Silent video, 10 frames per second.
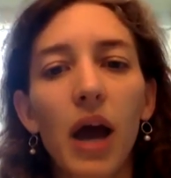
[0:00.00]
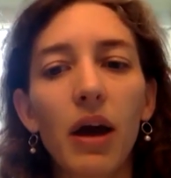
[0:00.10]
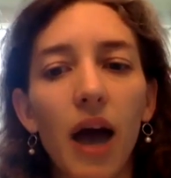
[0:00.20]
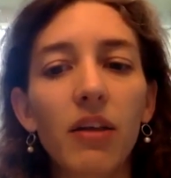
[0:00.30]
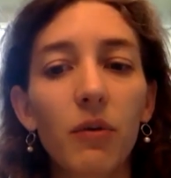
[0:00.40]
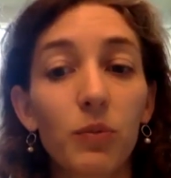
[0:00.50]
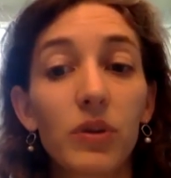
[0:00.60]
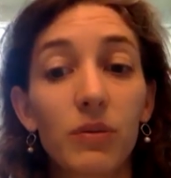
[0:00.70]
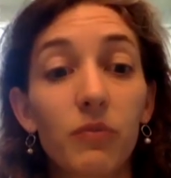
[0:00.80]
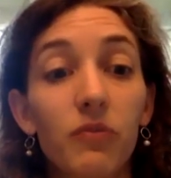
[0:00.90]
I was
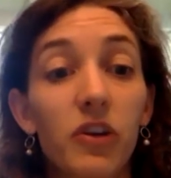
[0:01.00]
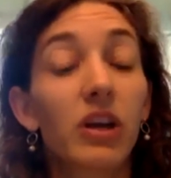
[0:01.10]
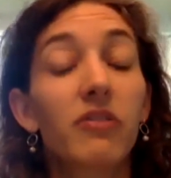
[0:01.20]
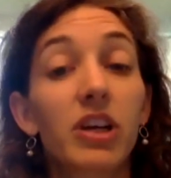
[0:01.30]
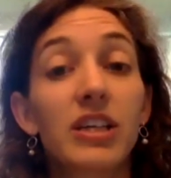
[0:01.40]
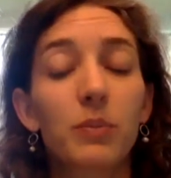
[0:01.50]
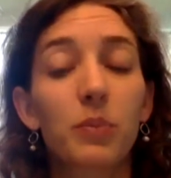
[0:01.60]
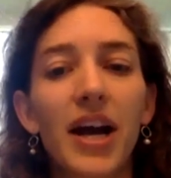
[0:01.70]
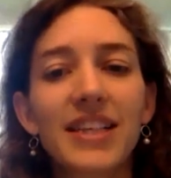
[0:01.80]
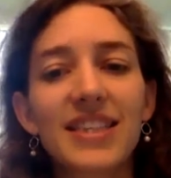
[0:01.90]
very, very
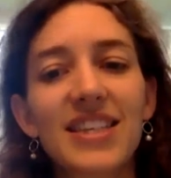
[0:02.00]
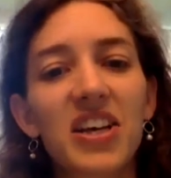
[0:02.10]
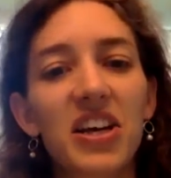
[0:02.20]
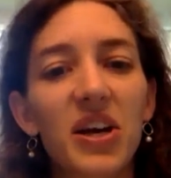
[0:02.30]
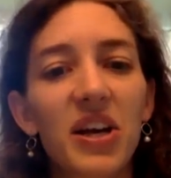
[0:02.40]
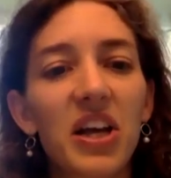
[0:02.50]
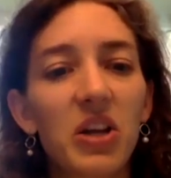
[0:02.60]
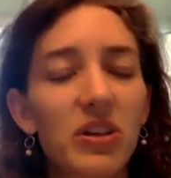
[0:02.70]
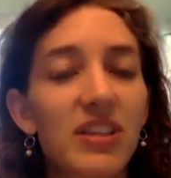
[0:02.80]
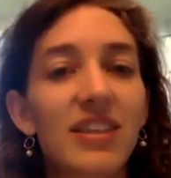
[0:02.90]
surprised to
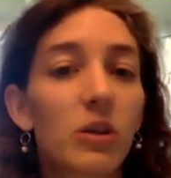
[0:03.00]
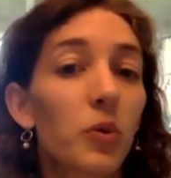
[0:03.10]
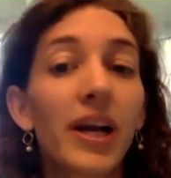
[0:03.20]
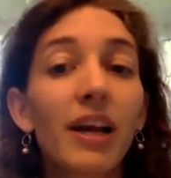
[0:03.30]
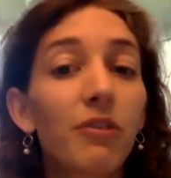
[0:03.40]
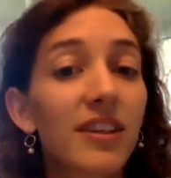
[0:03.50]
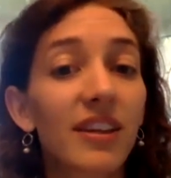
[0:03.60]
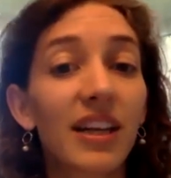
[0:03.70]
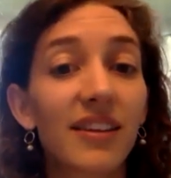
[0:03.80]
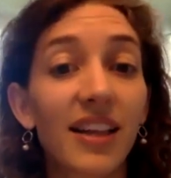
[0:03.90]
see there were any
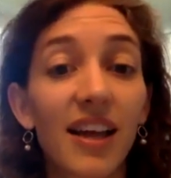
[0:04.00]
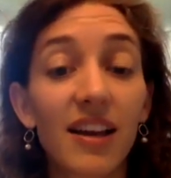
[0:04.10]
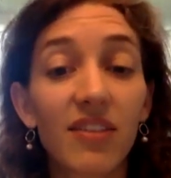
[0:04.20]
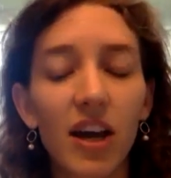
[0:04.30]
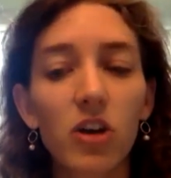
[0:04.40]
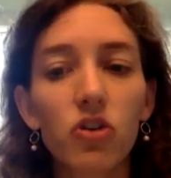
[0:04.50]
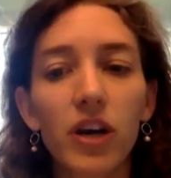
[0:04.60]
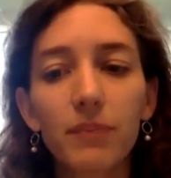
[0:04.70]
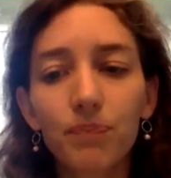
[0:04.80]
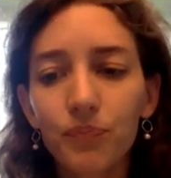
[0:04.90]
facilities like that in the
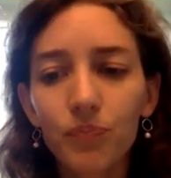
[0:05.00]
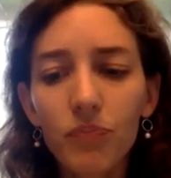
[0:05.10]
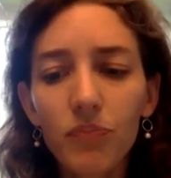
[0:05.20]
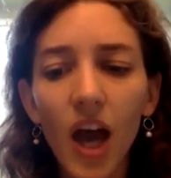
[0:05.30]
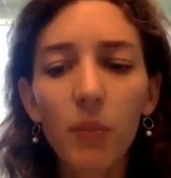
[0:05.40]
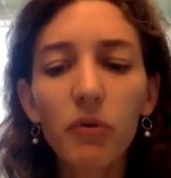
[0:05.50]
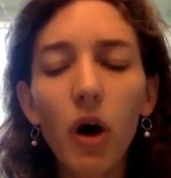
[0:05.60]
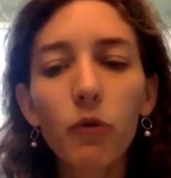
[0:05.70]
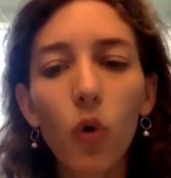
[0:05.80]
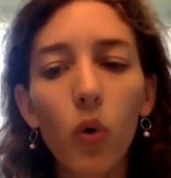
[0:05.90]
country.
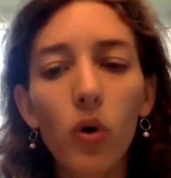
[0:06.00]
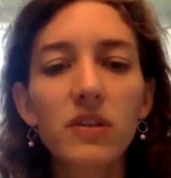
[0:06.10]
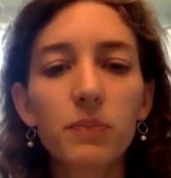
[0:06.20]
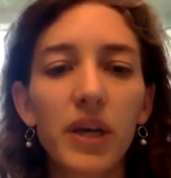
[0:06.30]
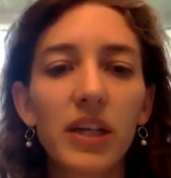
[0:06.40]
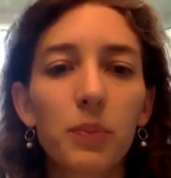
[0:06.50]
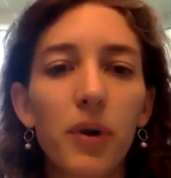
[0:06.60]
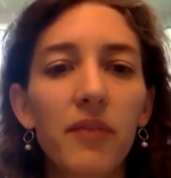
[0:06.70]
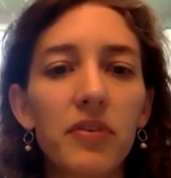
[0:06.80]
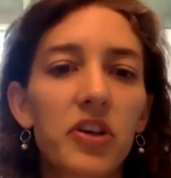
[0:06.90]
Of course, being
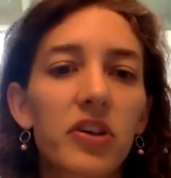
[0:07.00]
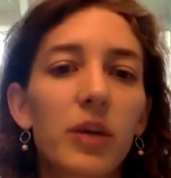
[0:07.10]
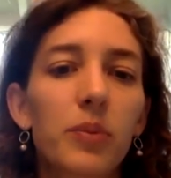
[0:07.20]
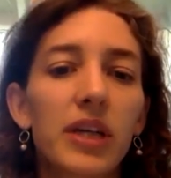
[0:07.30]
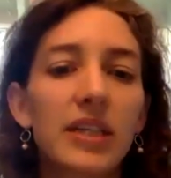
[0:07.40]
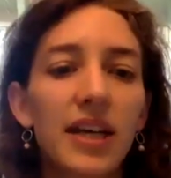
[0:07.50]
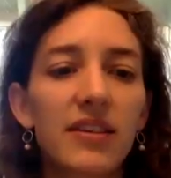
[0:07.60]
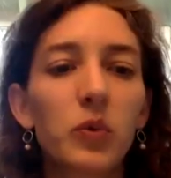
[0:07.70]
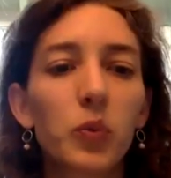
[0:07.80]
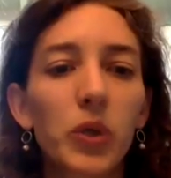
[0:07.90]
deprived of your liberty
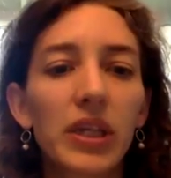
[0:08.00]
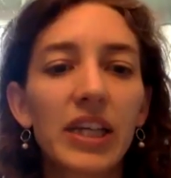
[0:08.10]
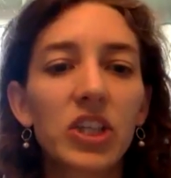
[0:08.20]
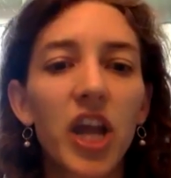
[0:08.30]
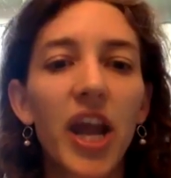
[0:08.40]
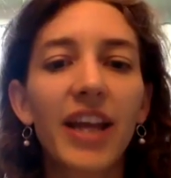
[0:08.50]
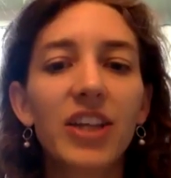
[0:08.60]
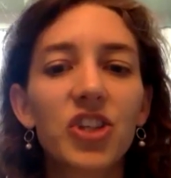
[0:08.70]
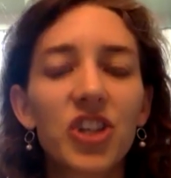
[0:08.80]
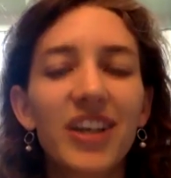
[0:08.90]
doesn't really
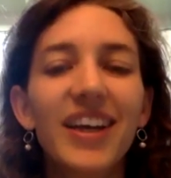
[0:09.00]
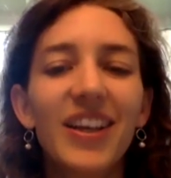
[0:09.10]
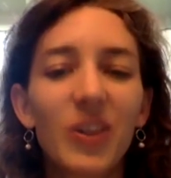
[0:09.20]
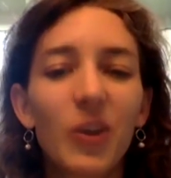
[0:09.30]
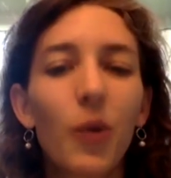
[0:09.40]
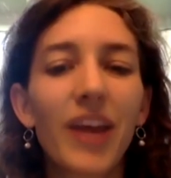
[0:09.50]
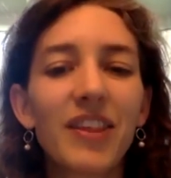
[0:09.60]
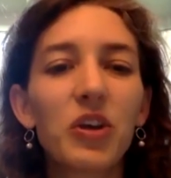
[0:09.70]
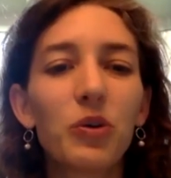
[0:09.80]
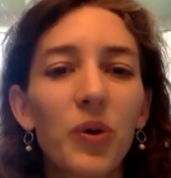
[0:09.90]
change the way that
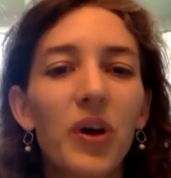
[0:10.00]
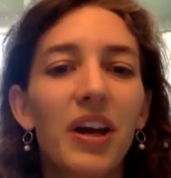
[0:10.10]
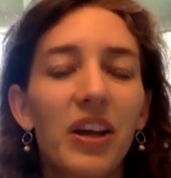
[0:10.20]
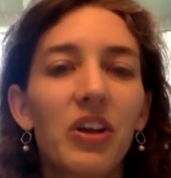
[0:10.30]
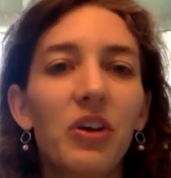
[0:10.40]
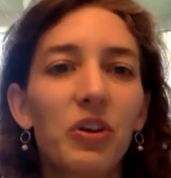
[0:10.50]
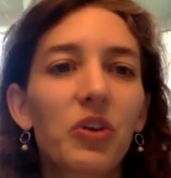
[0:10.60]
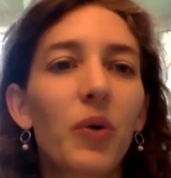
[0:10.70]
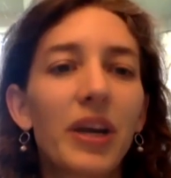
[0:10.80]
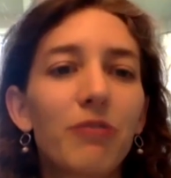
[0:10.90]
you're
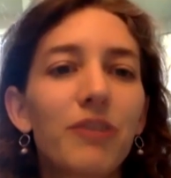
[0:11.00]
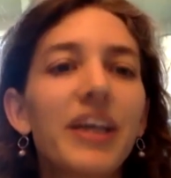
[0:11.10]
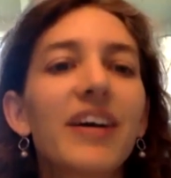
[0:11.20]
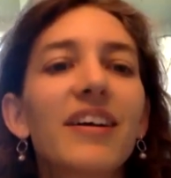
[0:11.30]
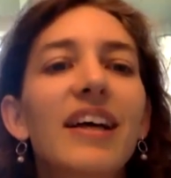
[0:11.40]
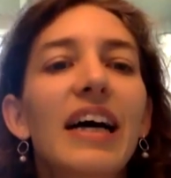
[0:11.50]
going to feel